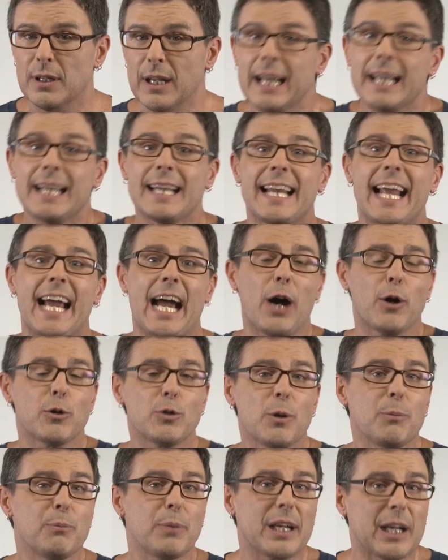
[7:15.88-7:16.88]
Loud
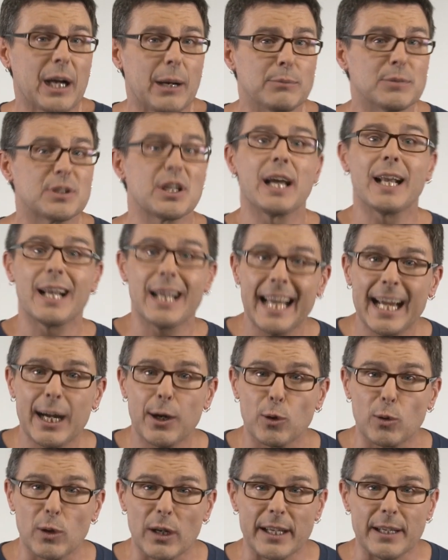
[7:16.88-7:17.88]
becomes
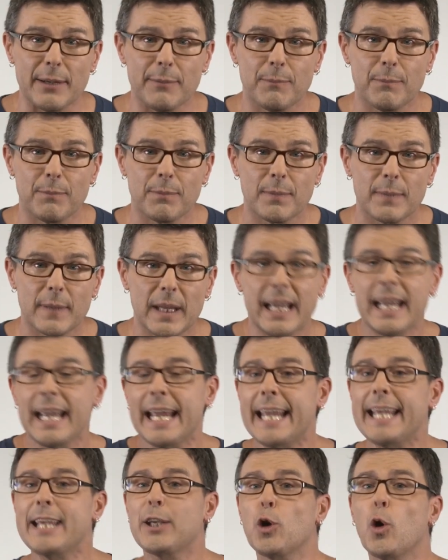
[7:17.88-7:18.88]
loudly.
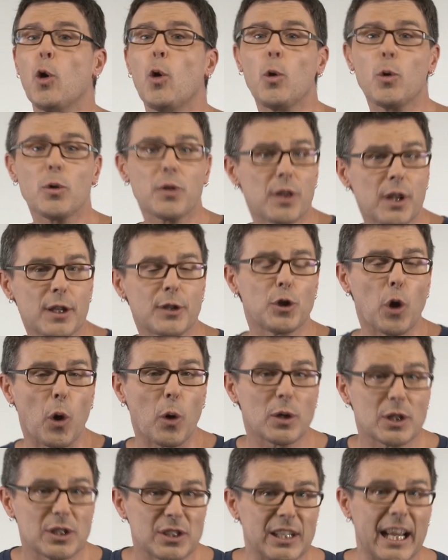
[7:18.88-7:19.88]
He called the
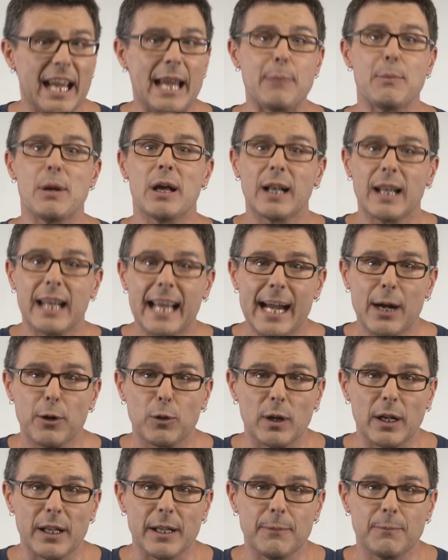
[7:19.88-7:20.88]
dog's name
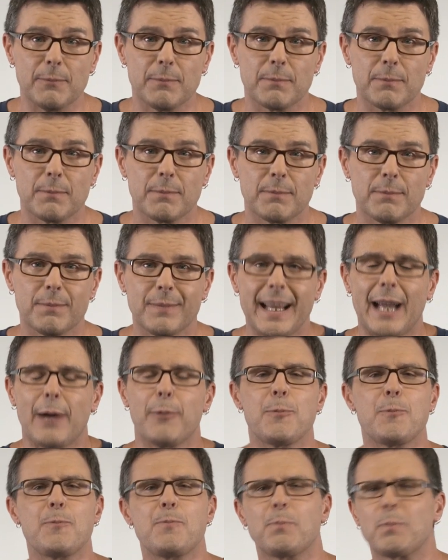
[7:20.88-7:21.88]
loudly. Now,
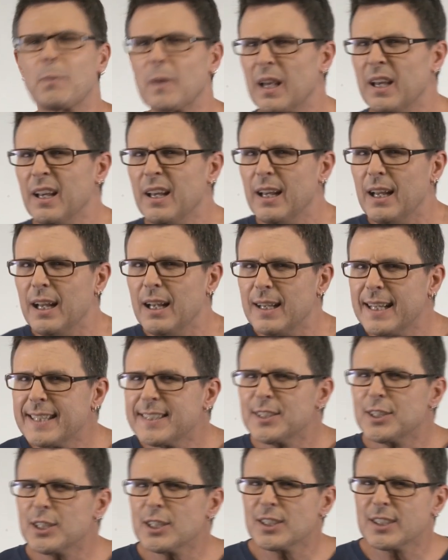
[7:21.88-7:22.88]
let's
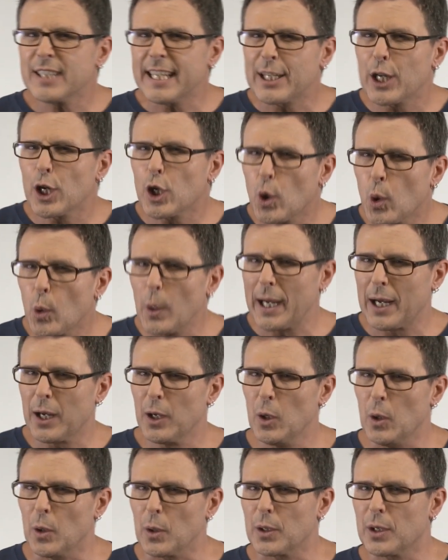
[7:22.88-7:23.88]
just take a quick
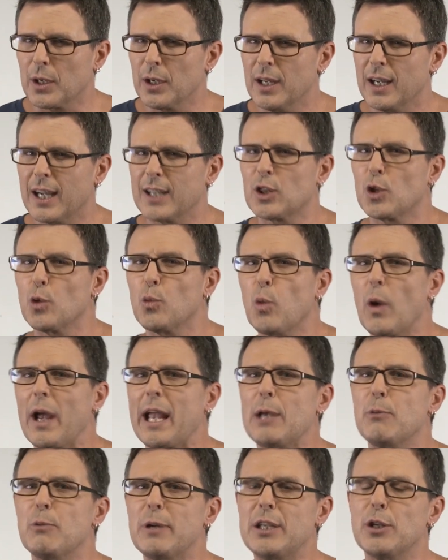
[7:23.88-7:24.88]
look at the
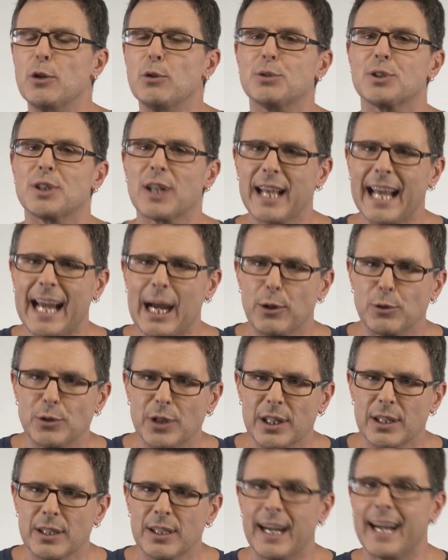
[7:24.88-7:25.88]
way we used
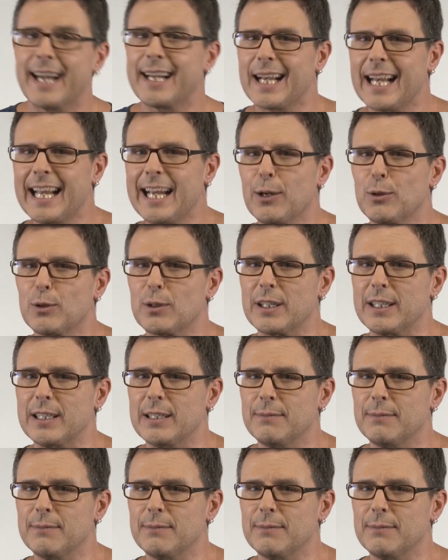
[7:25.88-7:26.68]
louder and loudly.